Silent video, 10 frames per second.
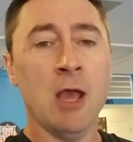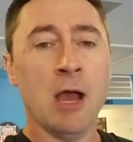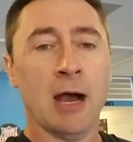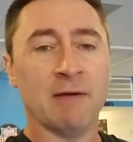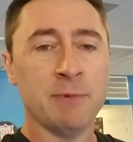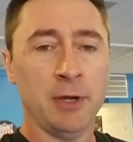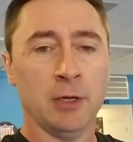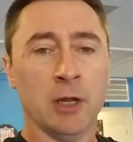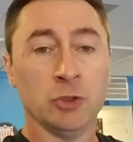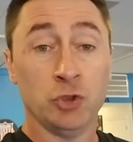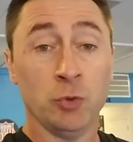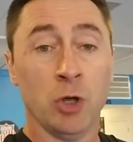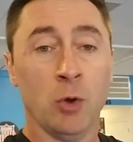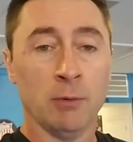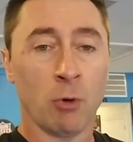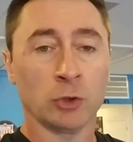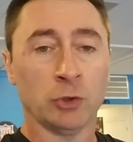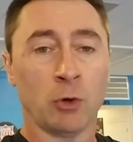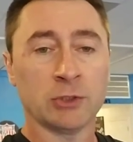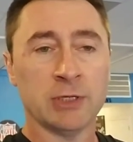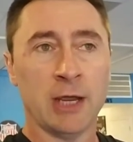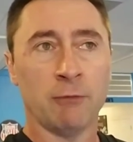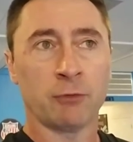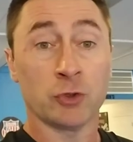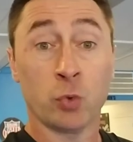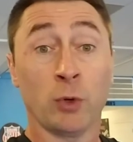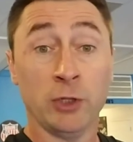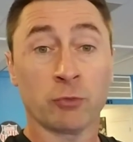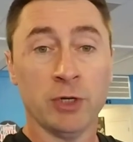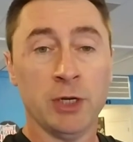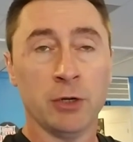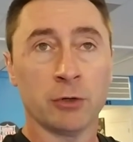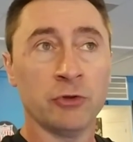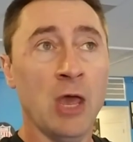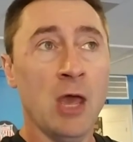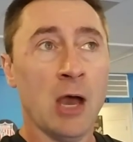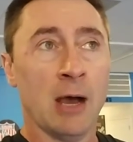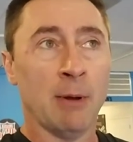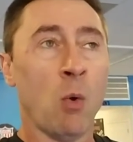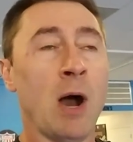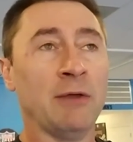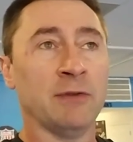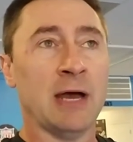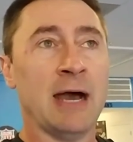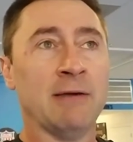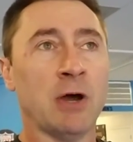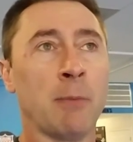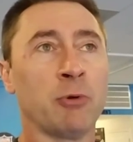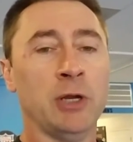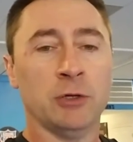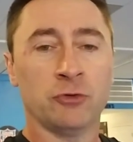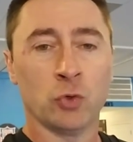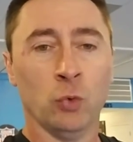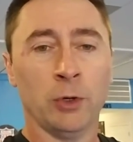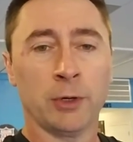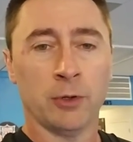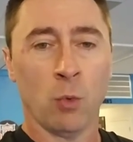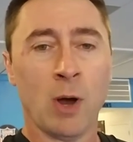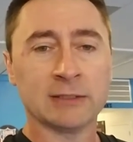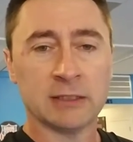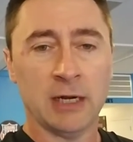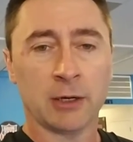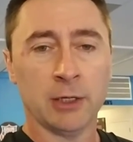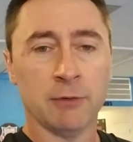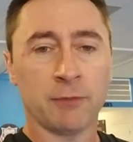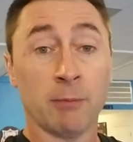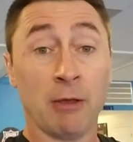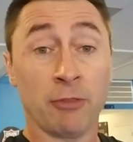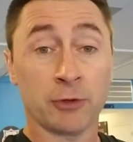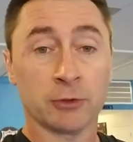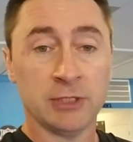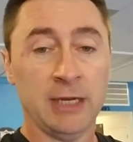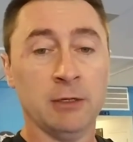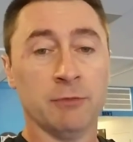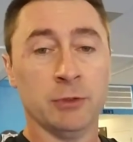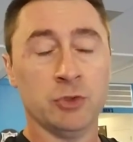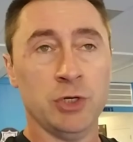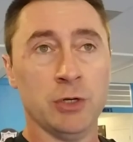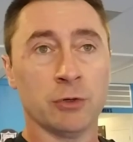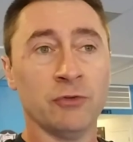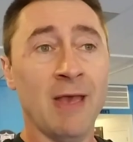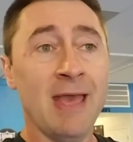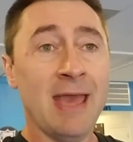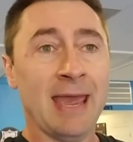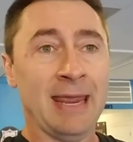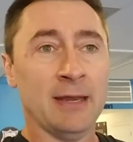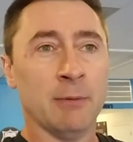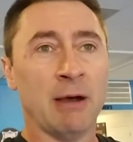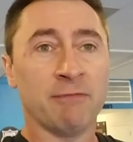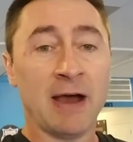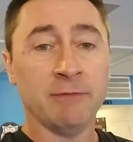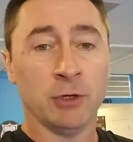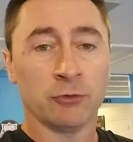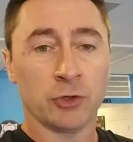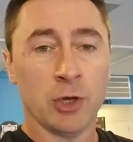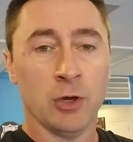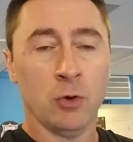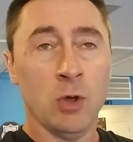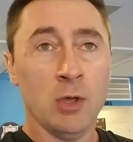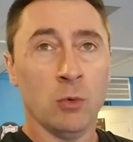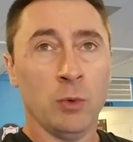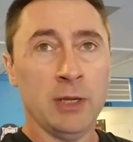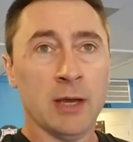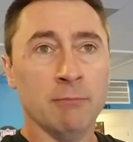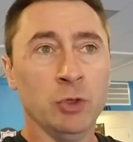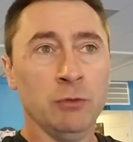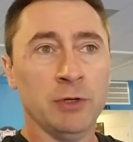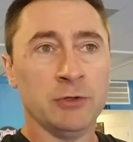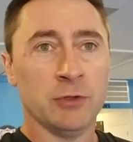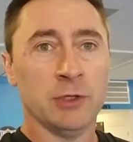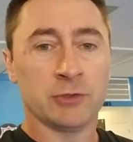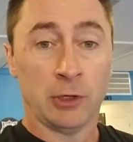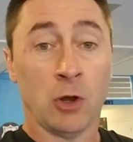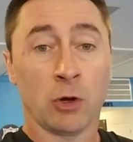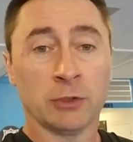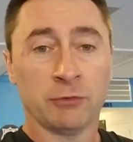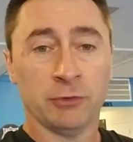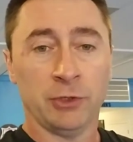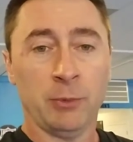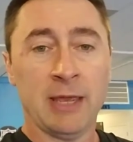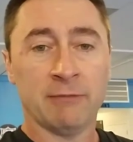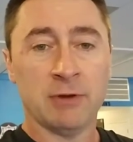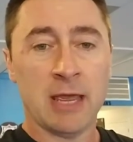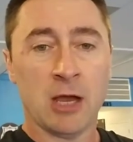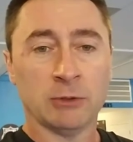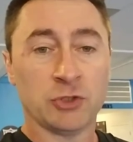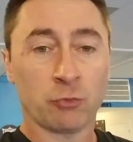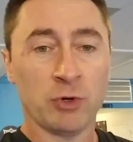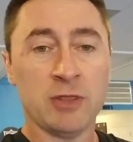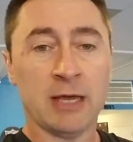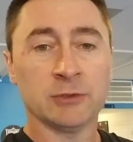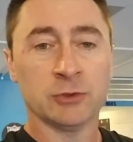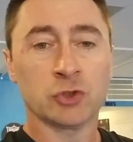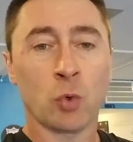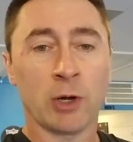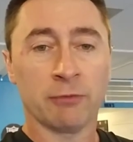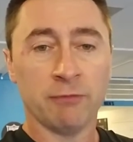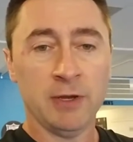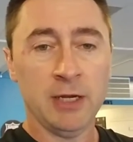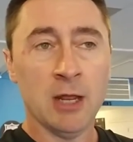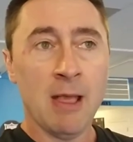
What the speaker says: I've been in judo and martial arts now for 23 years. My wife and I have operated a school here in the Watson area for about 13 of those years. And about 5 years ago, we moved into this large facility we have now. It's 3,000 square feet.